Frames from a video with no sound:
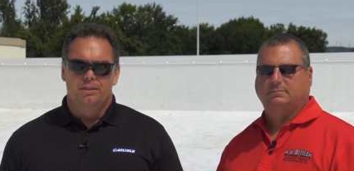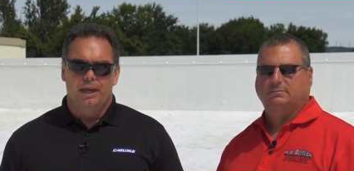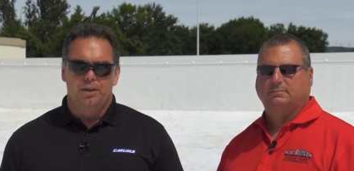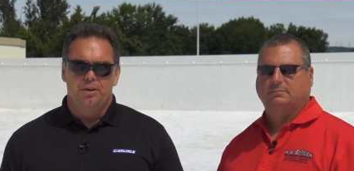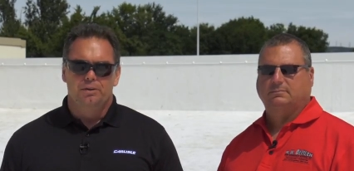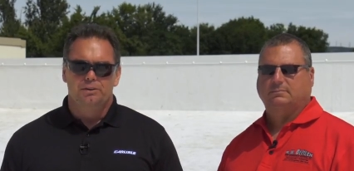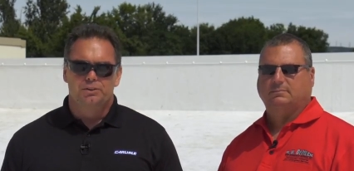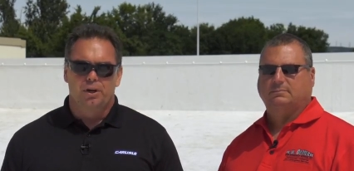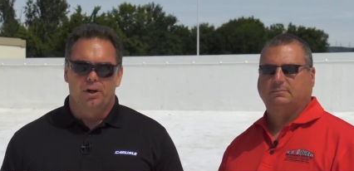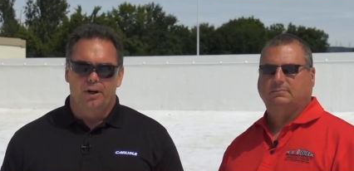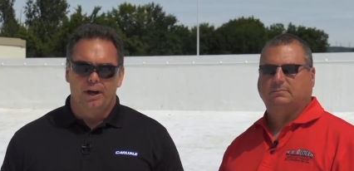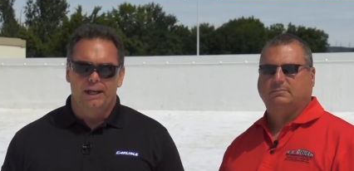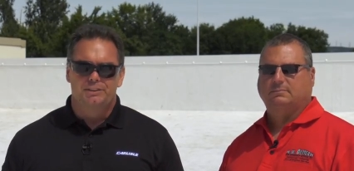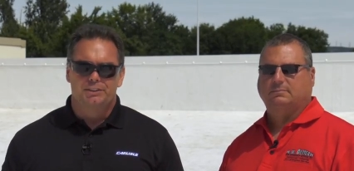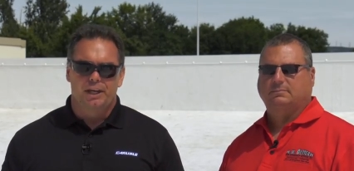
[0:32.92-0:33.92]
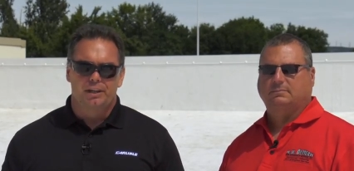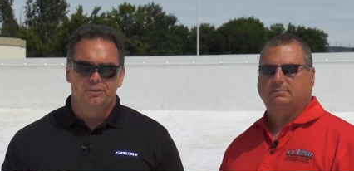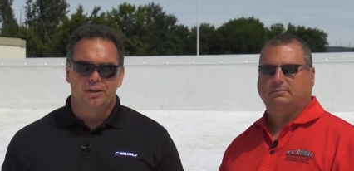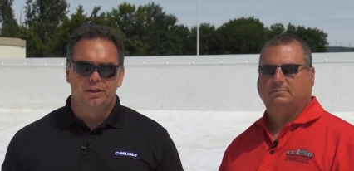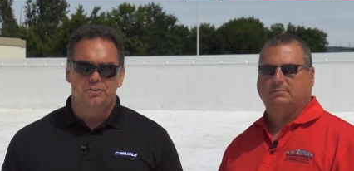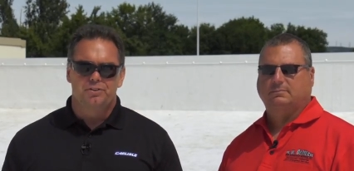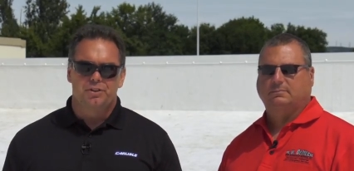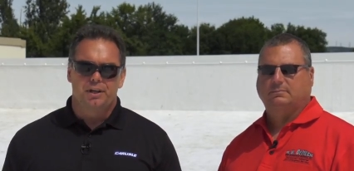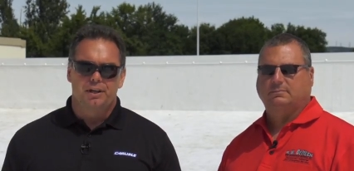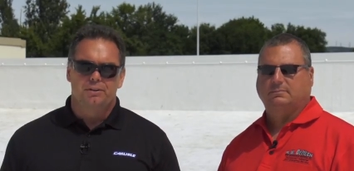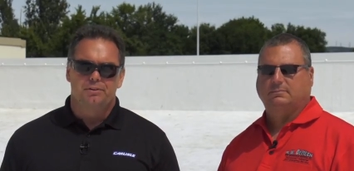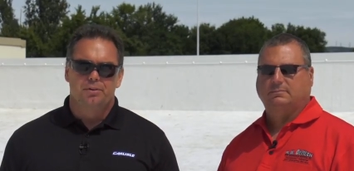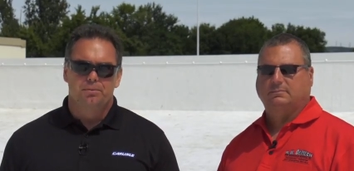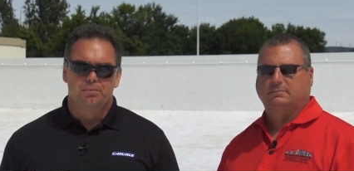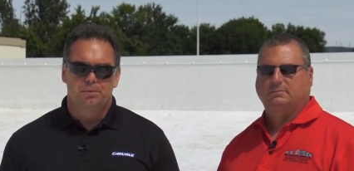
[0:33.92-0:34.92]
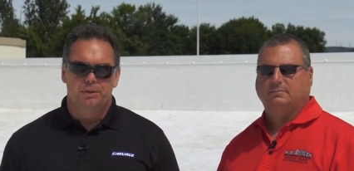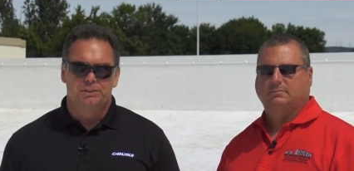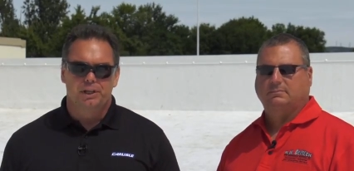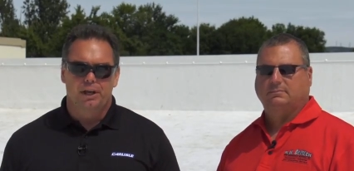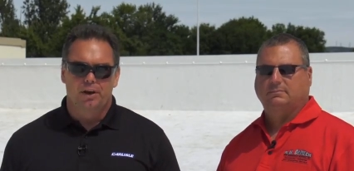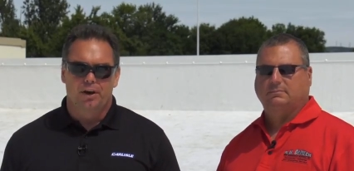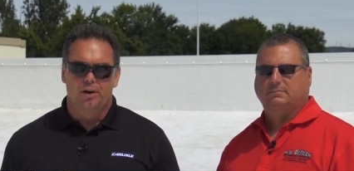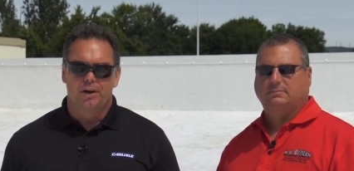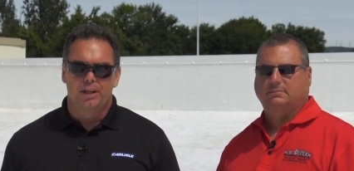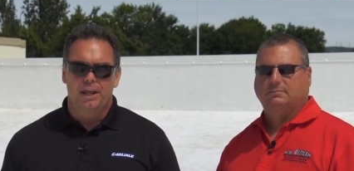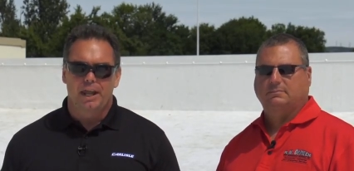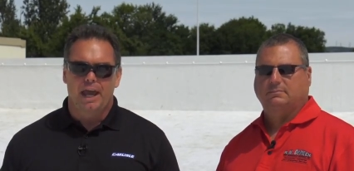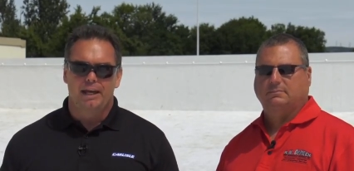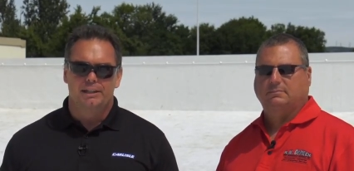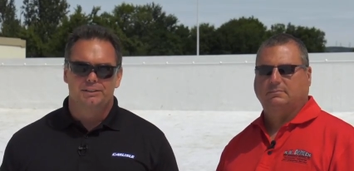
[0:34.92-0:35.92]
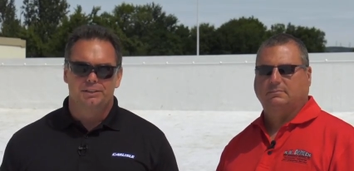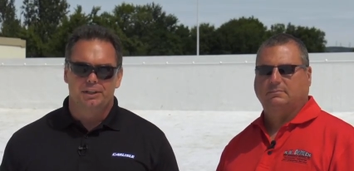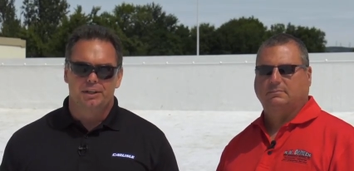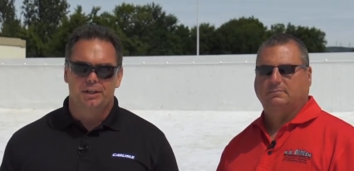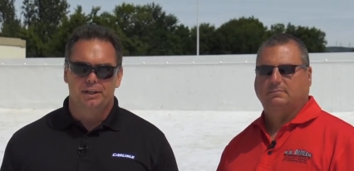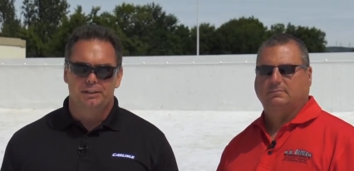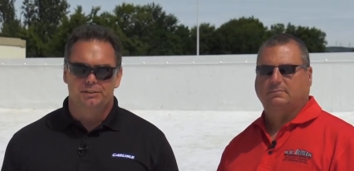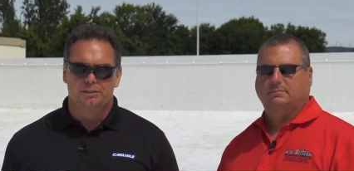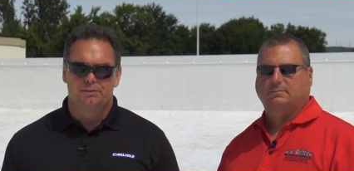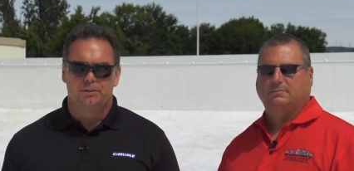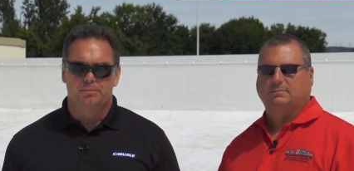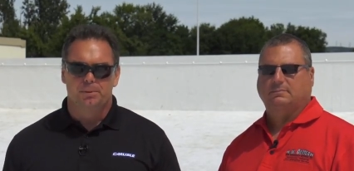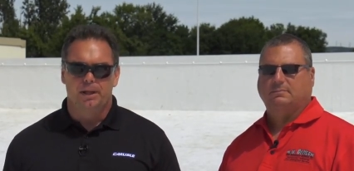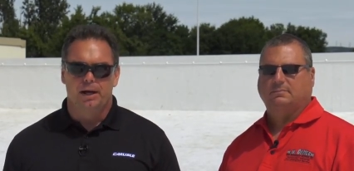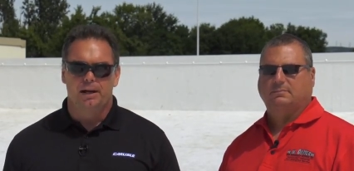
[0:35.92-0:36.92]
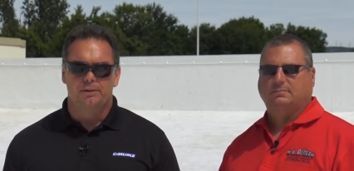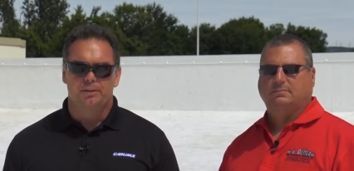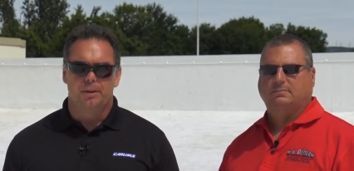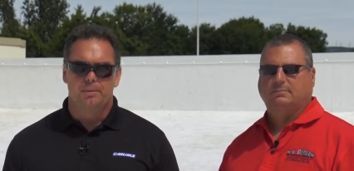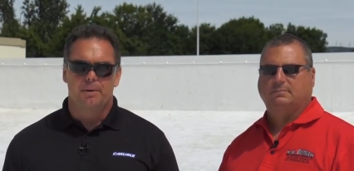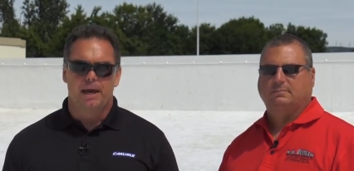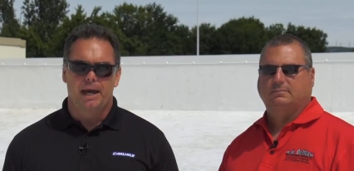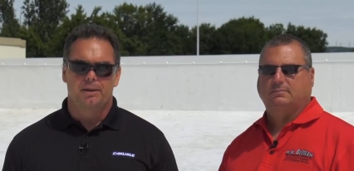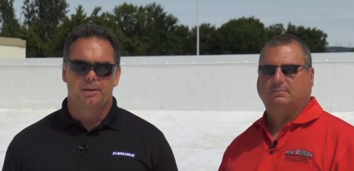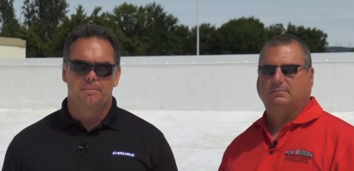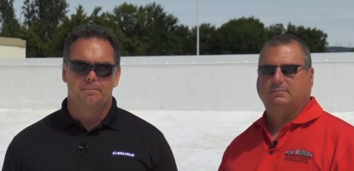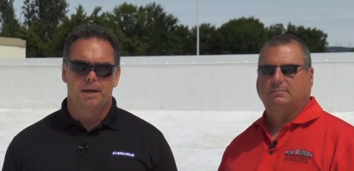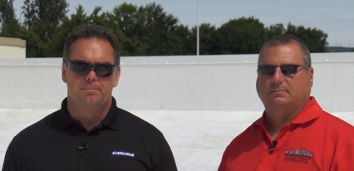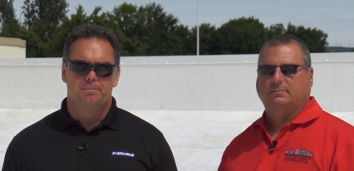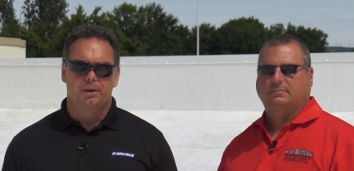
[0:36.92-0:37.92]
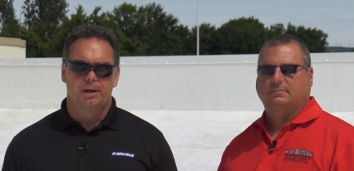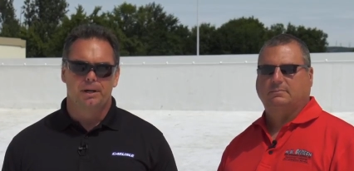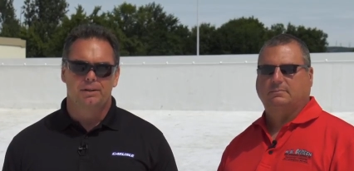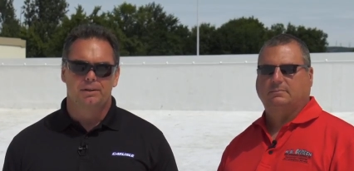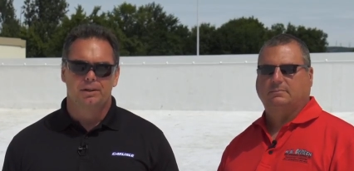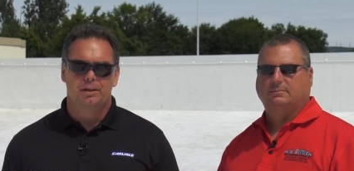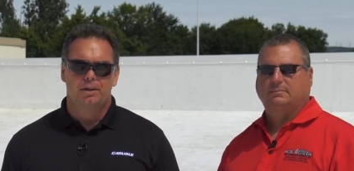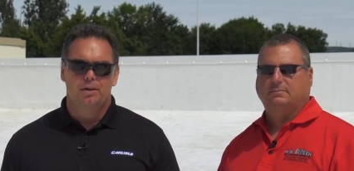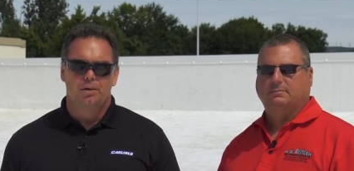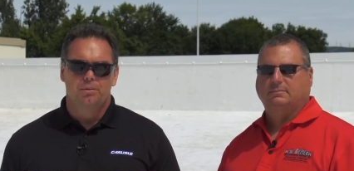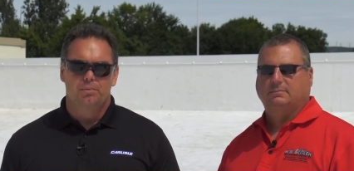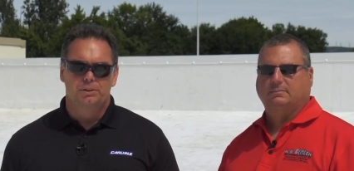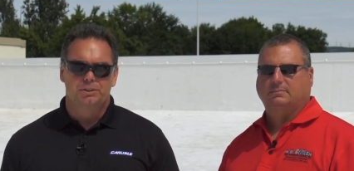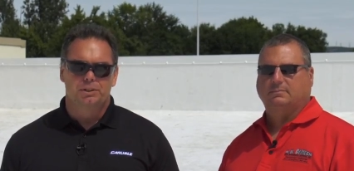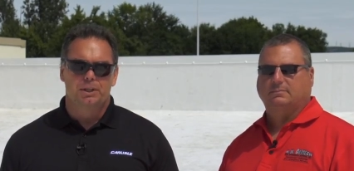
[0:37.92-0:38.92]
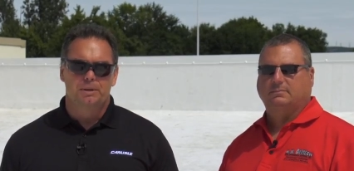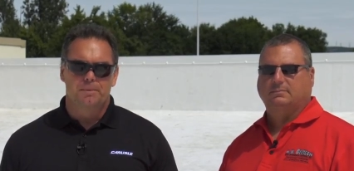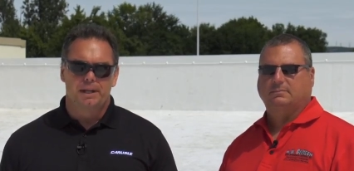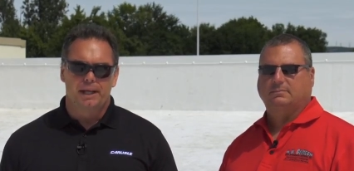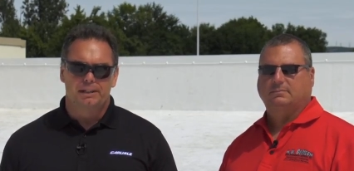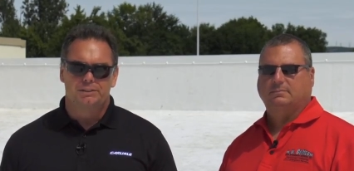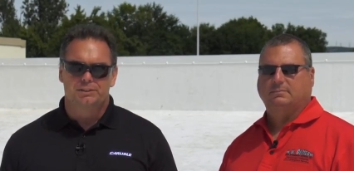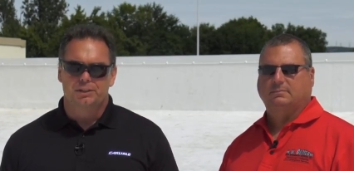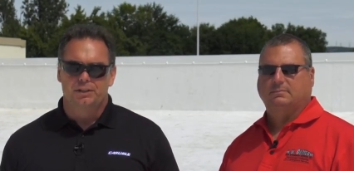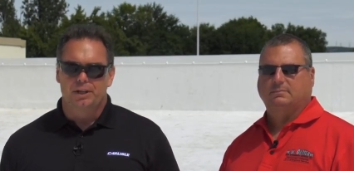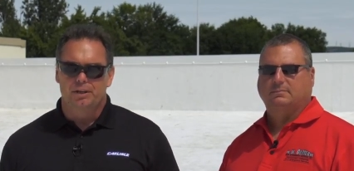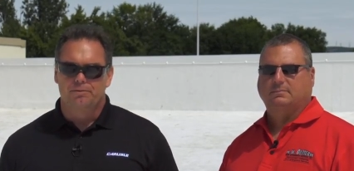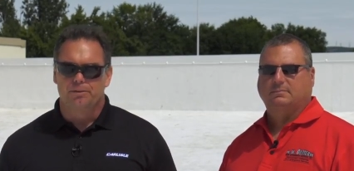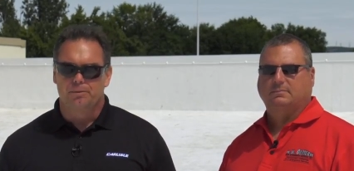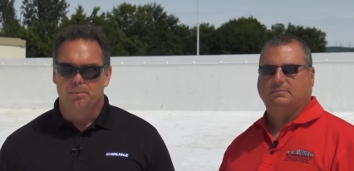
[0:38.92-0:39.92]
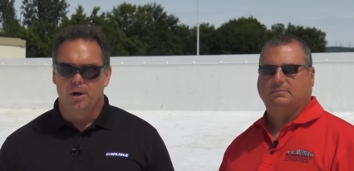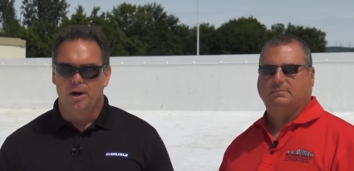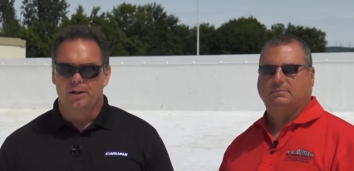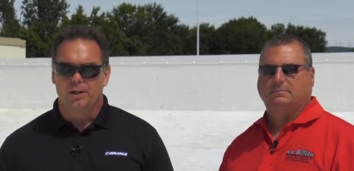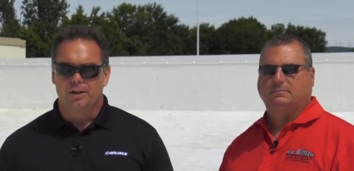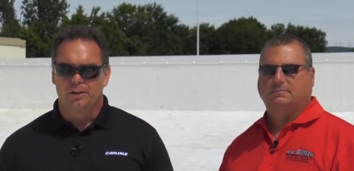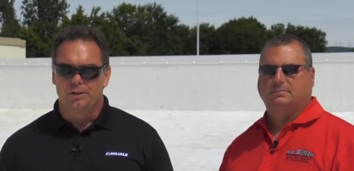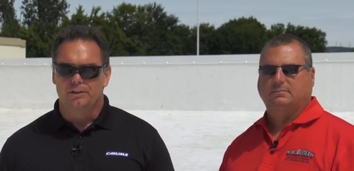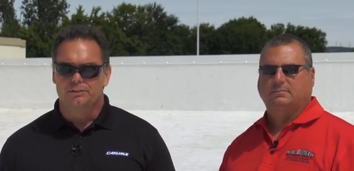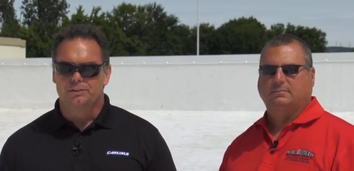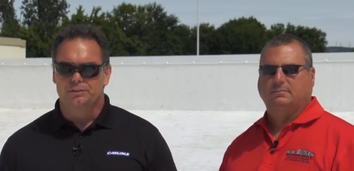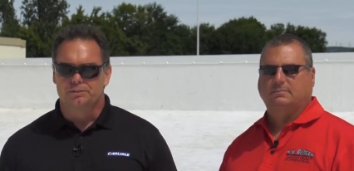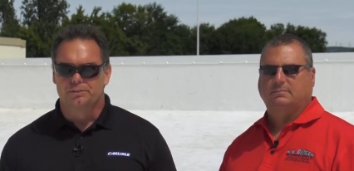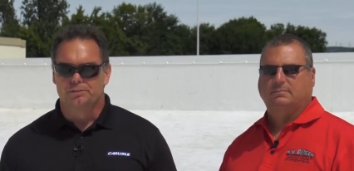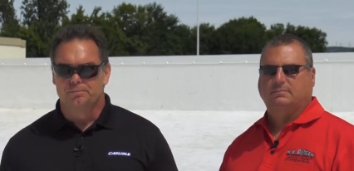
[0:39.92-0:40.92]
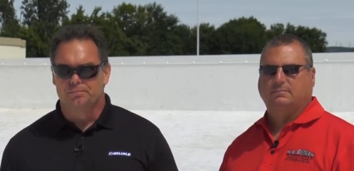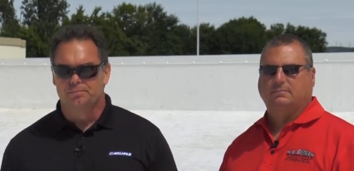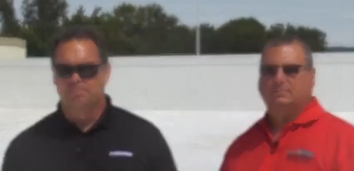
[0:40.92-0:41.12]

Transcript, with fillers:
Speaker 1: They used our SAT sheet, which already has the adhesive applied to the back of the membrane, which eliminates the need for bonding adhesive.